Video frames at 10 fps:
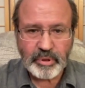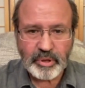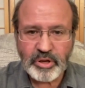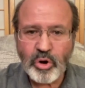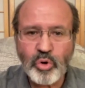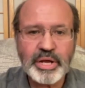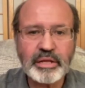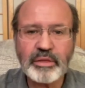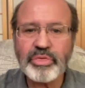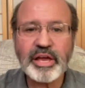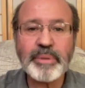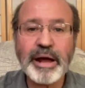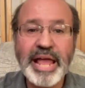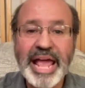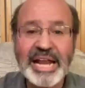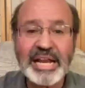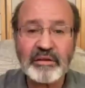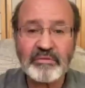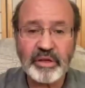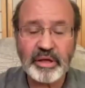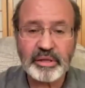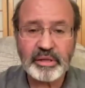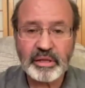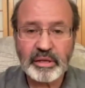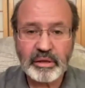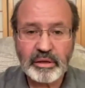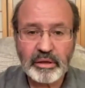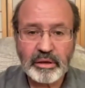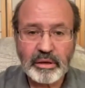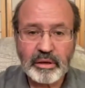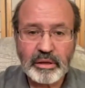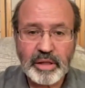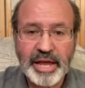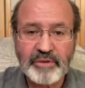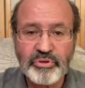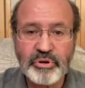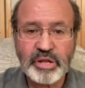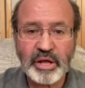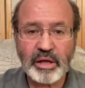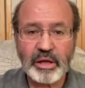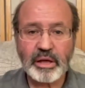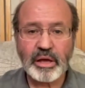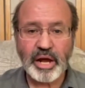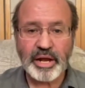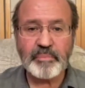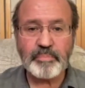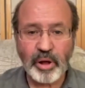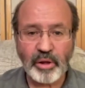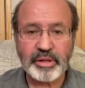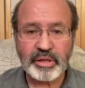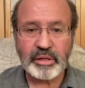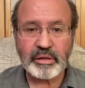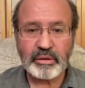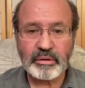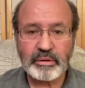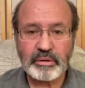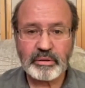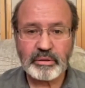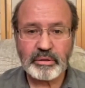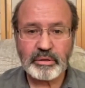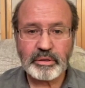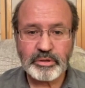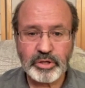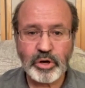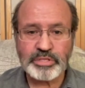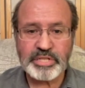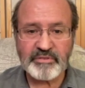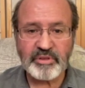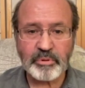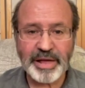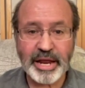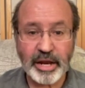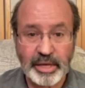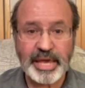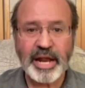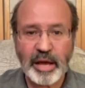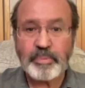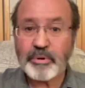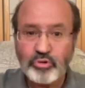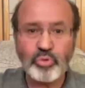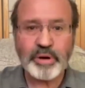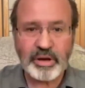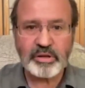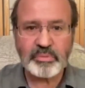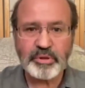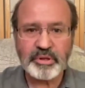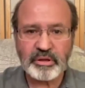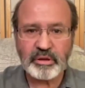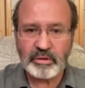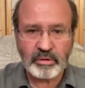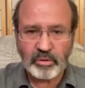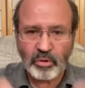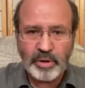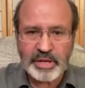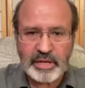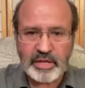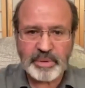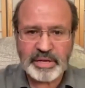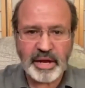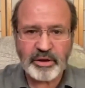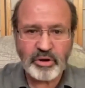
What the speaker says: No need to think about any of this. Like if there's an impulse to go save the planet, get up, do what you're supposed to do what needs to be done.